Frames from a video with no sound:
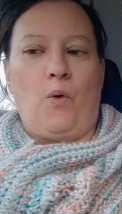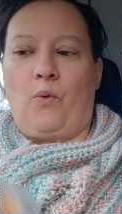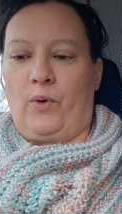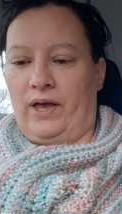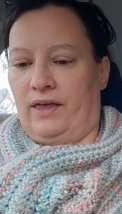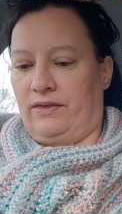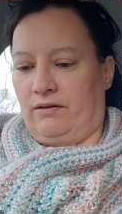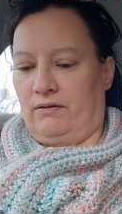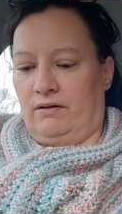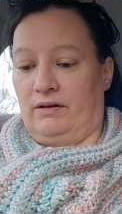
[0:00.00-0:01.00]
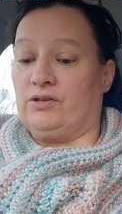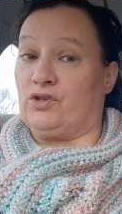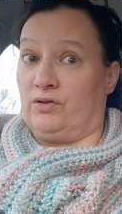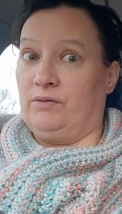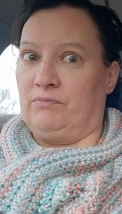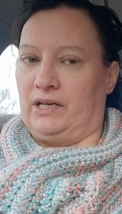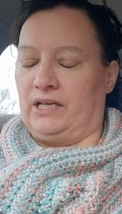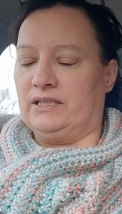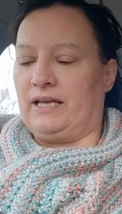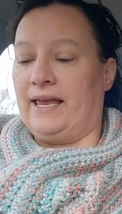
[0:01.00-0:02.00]
with Extreme
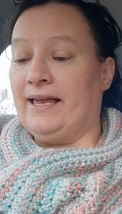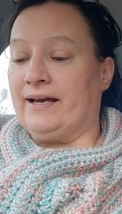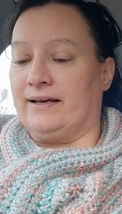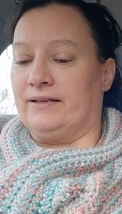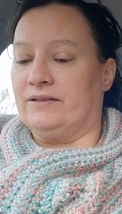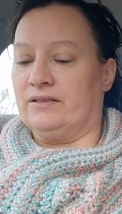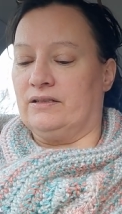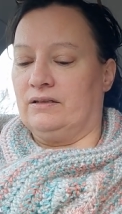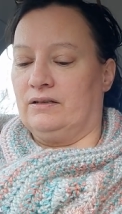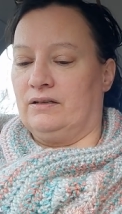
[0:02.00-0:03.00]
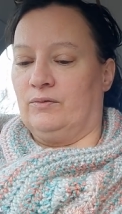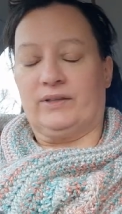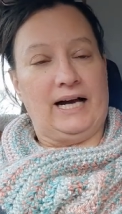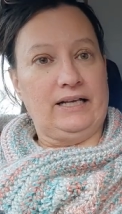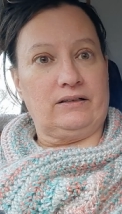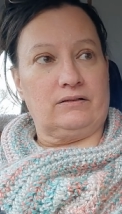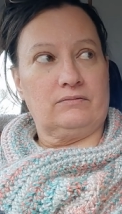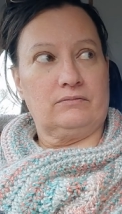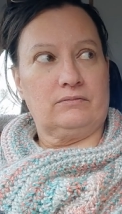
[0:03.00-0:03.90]
Minis and, well, cotton.